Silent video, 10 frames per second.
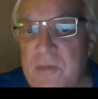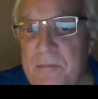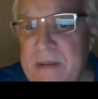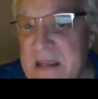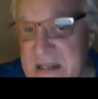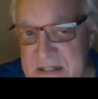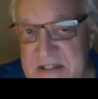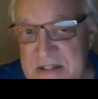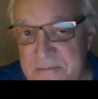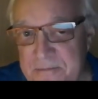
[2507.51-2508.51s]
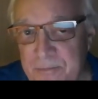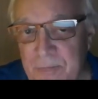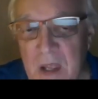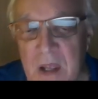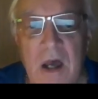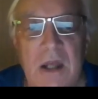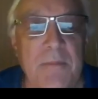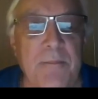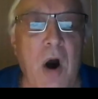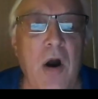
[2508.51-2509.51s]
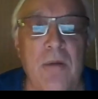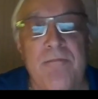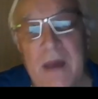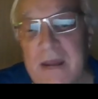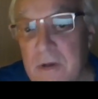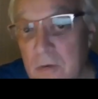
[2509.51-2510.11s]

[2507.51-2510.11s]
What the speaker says: and beats. In a bar, I had to